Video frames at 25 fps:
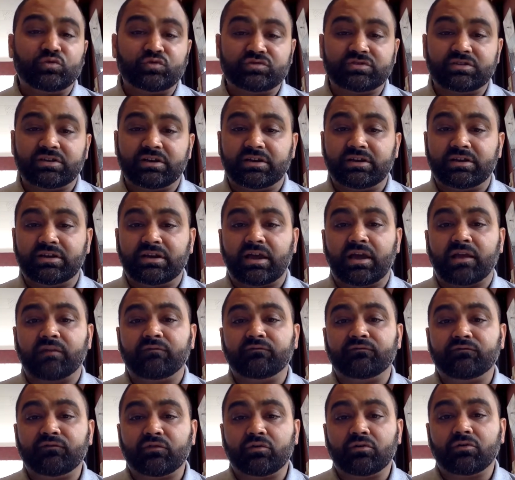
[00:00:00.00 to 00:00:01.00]
New Zealand
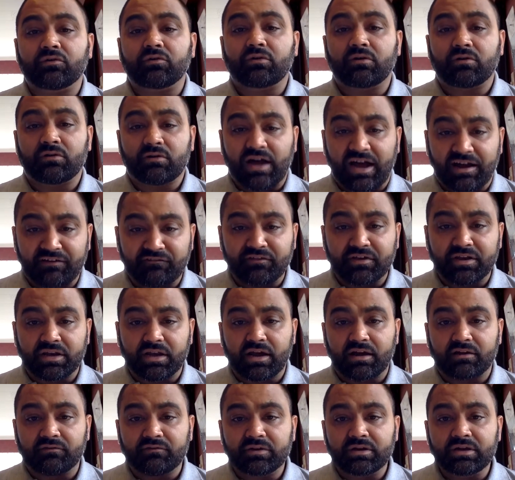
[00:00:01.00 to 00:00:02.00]
time for
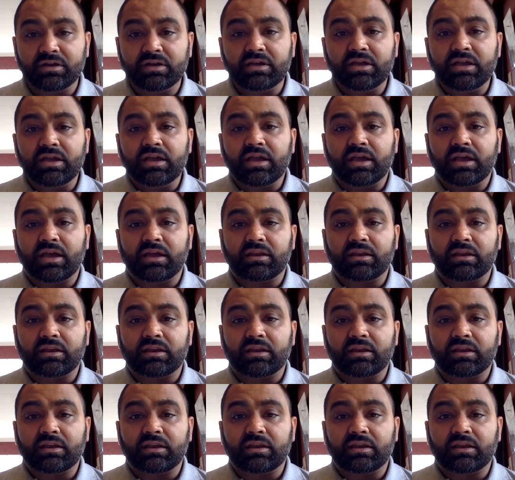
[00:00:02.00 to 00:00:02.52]
half an hour,